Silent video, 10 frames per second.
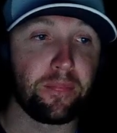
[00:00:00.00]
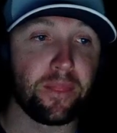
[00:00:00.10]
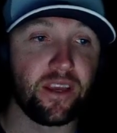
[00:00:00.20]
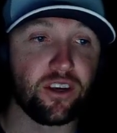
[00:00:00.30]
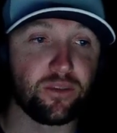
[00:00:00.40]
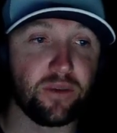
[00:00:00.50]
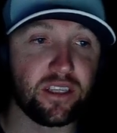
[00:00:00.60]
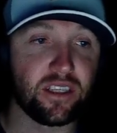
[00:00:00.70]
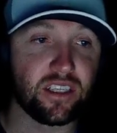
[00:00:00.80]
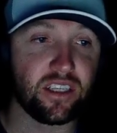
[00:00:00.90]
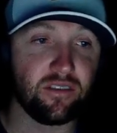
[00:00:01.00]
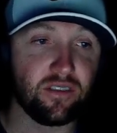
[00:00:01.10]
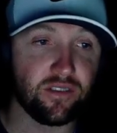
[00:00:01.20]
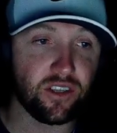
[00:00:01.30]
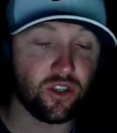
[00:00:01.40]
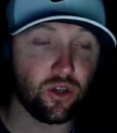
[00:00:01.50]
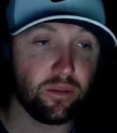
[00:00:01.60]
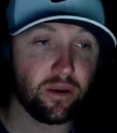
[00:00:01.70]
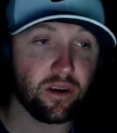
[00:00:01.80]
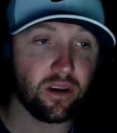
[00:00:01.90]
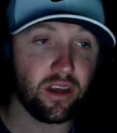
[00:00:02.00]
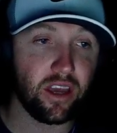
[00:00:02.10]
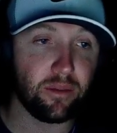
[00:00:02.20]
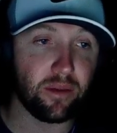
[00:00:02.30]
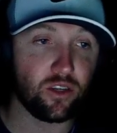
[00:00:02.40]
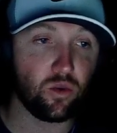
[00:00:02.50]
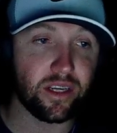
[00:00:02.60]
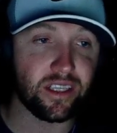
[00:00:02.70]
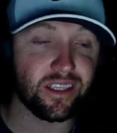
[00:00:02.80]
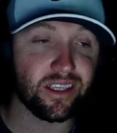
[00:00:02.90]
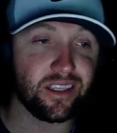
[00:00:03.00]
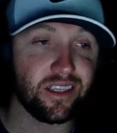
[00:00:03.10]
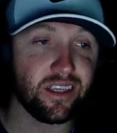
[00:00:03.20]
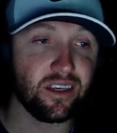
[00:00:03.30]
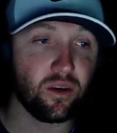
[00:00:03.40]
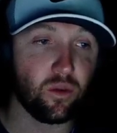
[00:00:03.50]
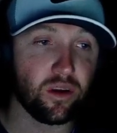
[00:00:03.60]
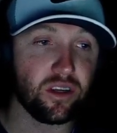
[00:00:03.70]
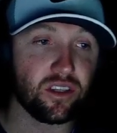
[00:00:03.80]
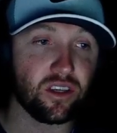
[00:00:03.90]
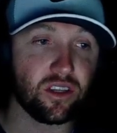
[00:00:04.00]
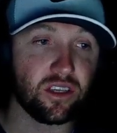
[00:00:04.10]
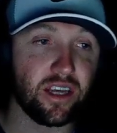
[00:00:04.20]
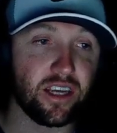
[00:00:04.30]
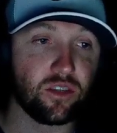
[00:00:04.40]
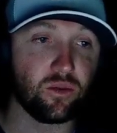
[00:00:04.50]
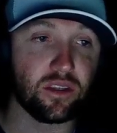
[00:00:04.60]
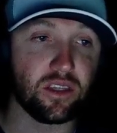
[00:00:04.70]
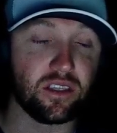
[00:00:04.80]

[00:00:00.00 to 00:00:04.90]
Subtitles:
Here's my 1650 Super and my 2060. We're going to start the test with the